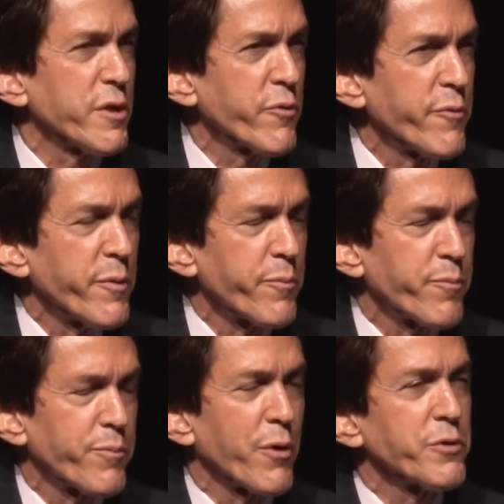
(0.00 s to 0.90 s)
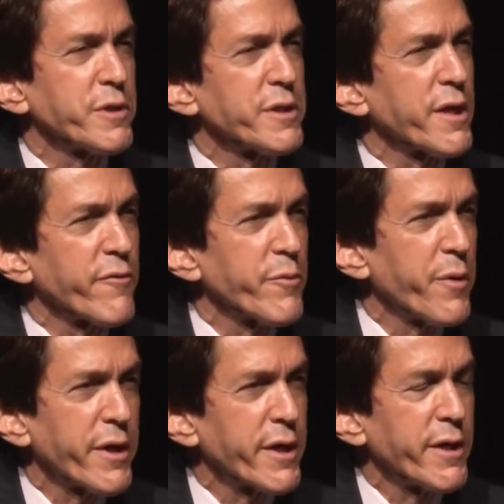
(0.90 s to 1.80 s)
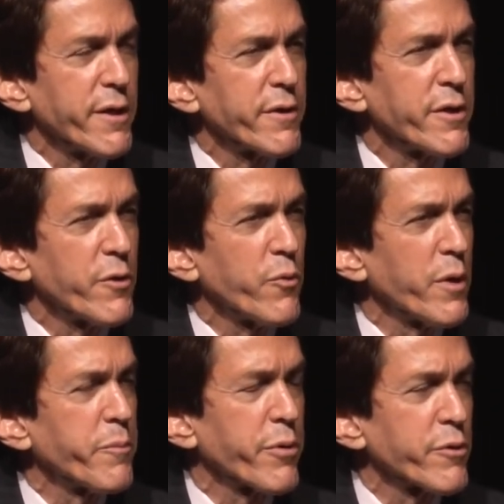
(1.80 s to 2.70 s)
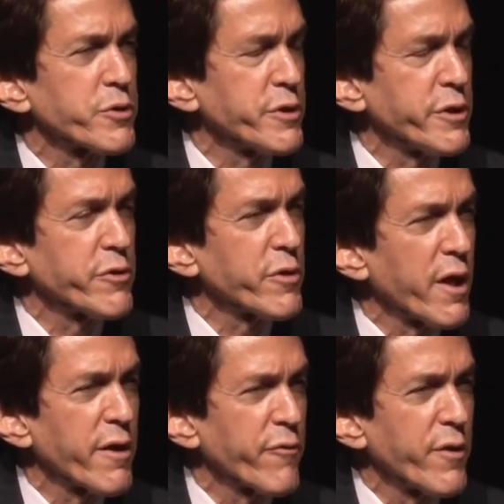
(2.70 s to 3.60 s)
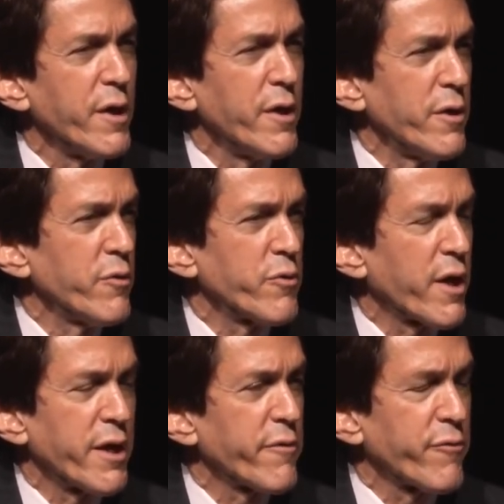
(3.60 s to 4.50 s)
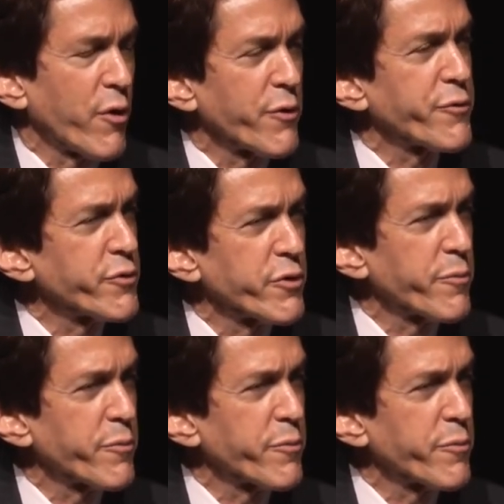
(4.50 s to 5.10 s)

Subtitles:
that we've been posing to everybody here, one person in your life who kind of altered your